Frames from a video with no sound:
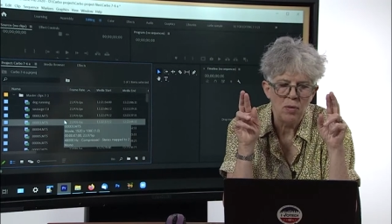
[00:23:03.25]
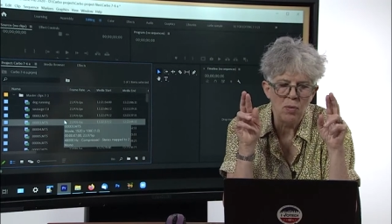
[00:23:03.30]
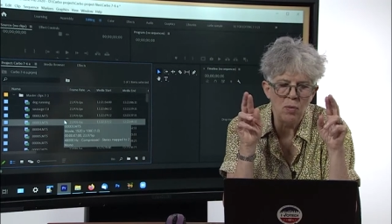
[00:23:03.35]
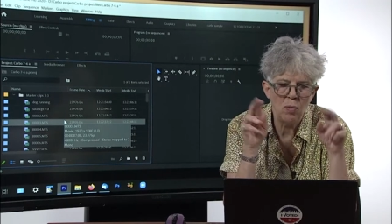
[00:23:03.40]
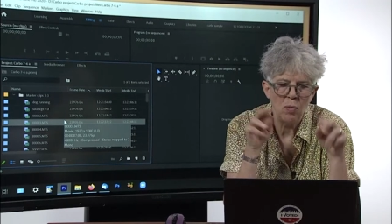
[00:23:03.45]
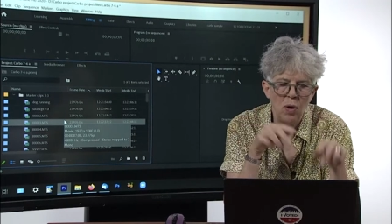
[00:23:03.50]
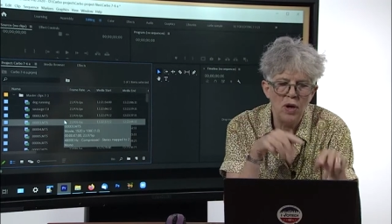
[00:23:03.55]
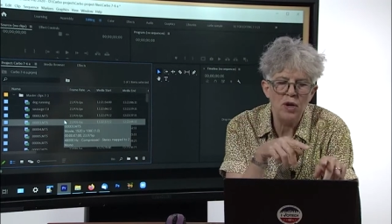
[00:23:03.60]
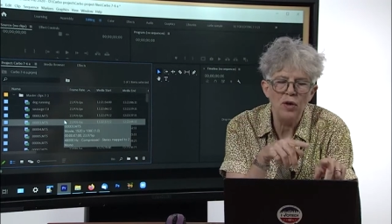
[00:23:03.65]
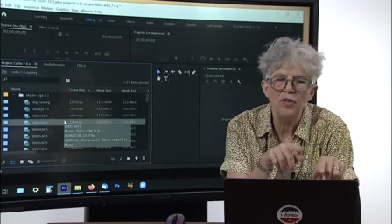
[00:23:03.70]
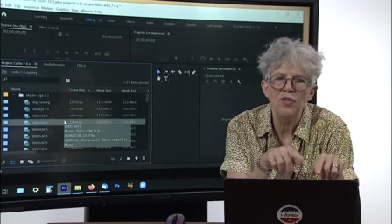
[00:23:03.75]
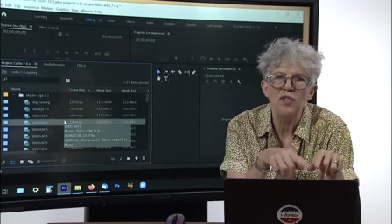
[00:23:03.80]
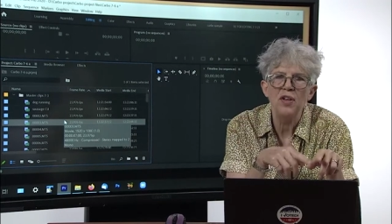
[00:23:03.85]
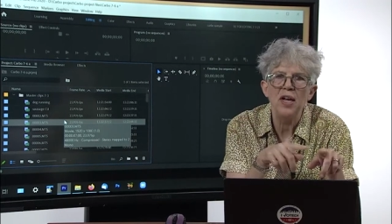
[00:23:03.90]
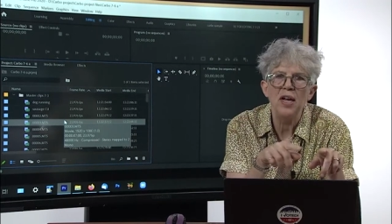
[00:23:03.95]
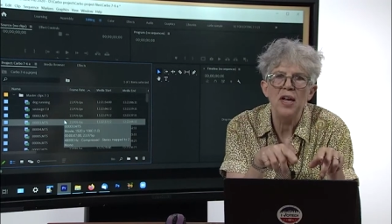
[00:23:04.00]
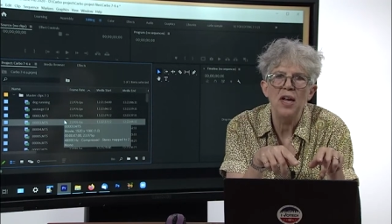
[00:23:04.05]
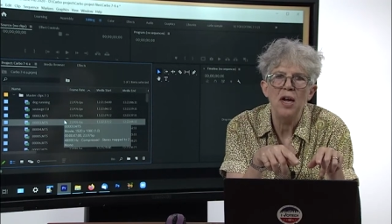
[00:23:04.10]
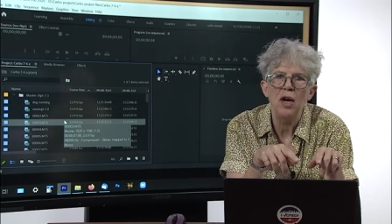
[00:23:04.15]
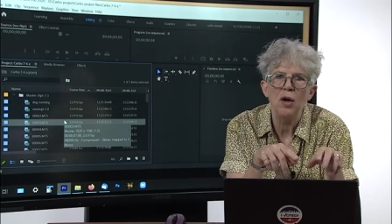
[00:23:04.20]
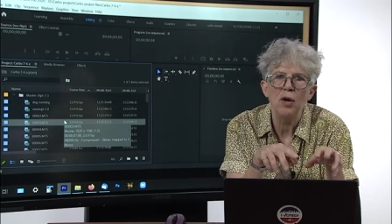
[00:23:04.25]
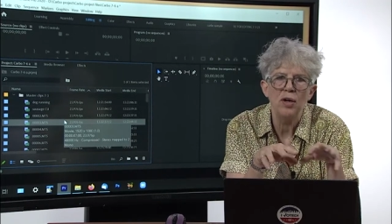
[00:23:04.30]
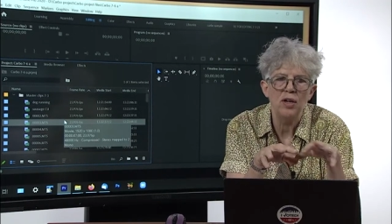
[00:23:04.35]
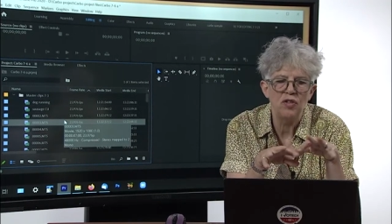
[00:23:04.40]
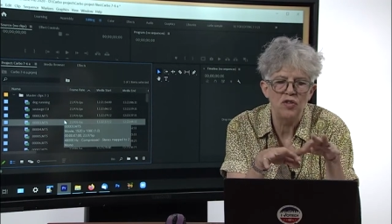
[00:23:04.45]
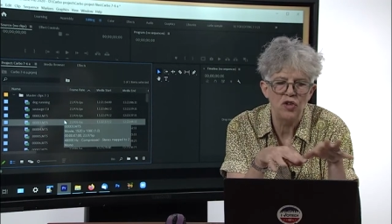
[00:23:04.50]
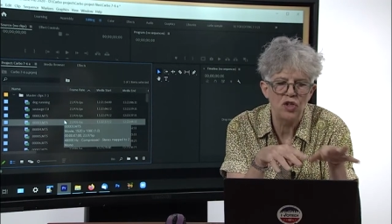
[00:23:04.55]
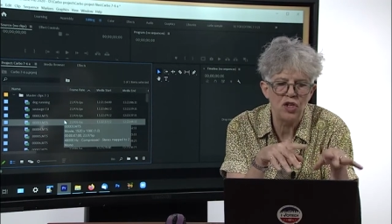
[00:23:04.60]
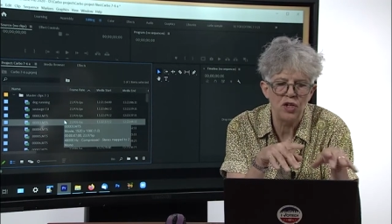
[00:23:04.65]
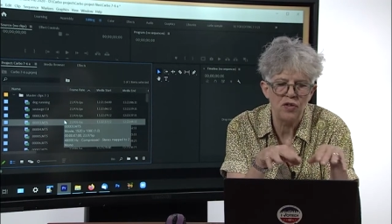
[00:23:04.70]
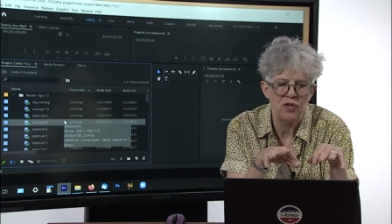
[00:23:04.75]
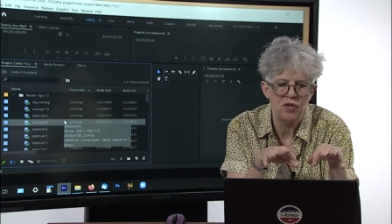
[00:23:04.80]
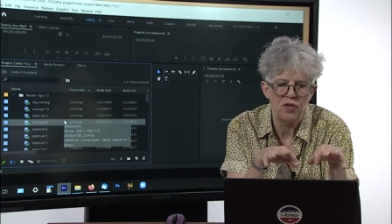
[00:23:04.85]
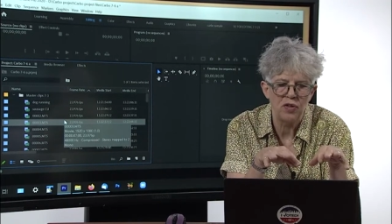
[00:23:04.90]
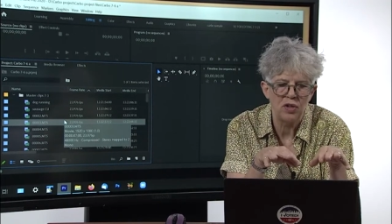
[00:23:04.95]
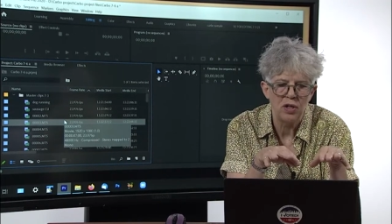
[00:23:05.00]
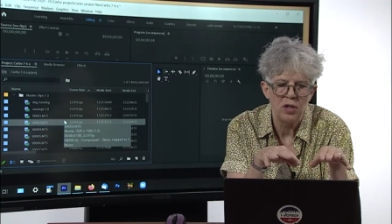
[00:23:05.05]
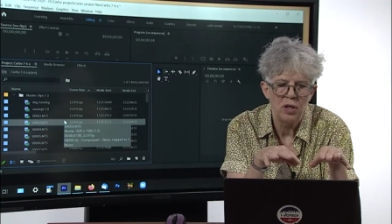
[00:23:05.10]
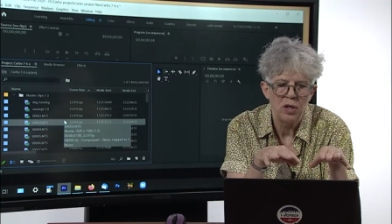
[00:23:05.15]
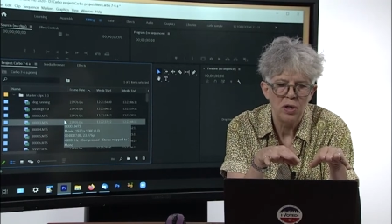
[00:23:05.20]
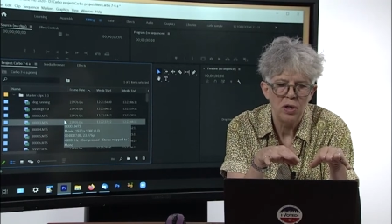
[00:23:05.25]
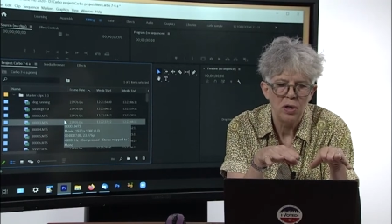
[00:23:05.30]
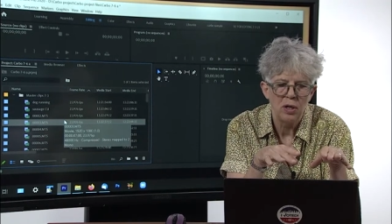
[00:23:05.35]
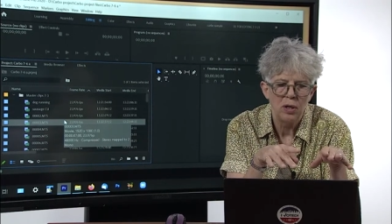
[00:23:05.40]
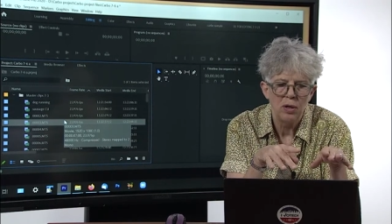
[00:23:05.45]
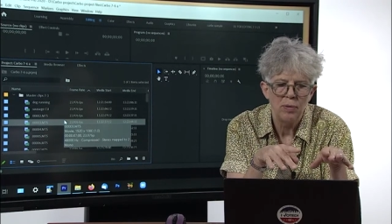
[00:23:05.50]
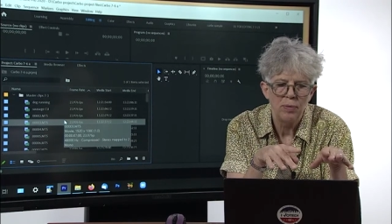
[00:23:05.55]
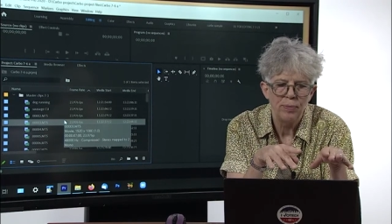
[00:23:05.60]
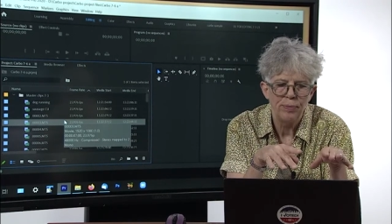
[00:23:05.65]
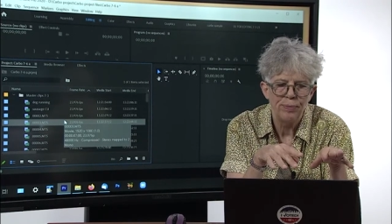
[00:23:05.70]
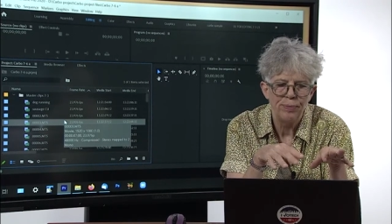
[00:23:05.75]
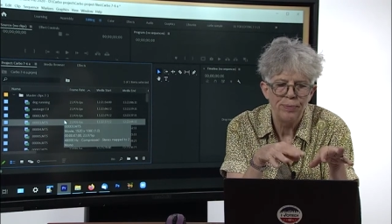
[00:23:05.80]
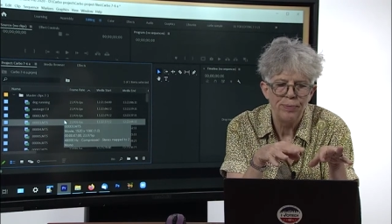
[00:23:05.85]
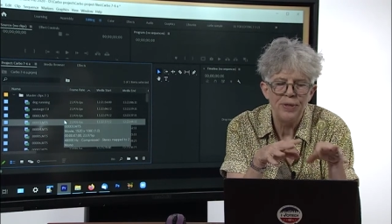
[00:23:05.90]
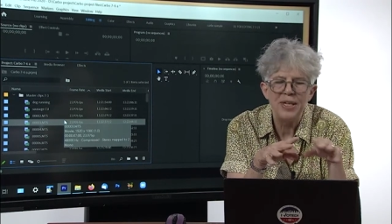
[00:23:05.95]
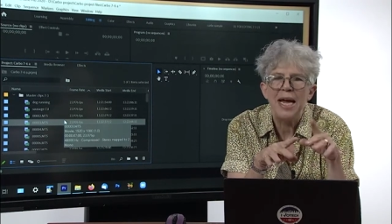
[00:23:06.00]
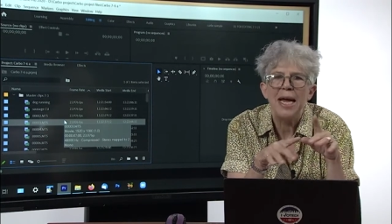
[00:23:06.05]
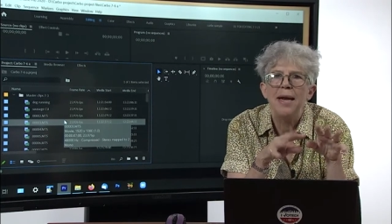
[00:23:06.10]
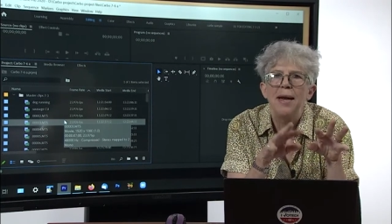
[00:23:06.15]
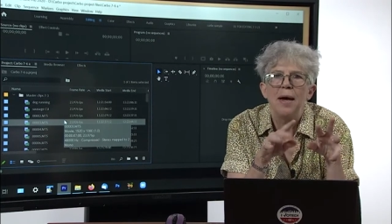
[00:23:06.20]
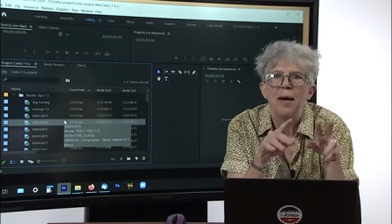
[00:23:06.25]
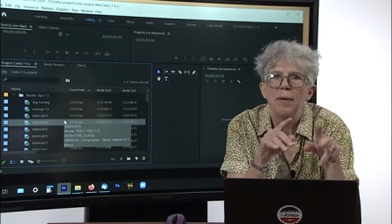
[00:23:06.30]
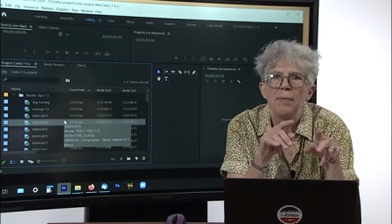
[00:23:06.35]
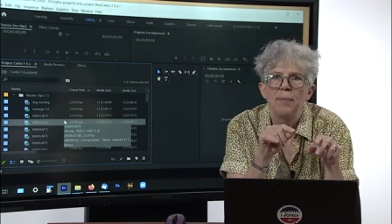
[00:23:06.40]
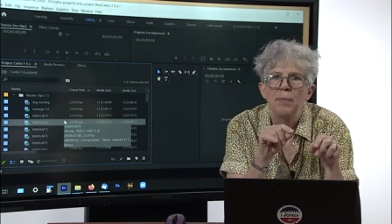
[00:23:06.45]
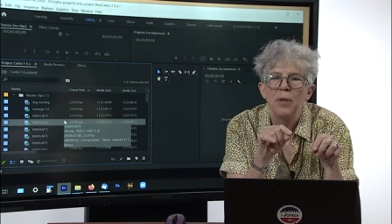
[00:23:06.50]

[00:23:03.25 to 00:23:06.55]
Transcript: what you're seeing here is just data.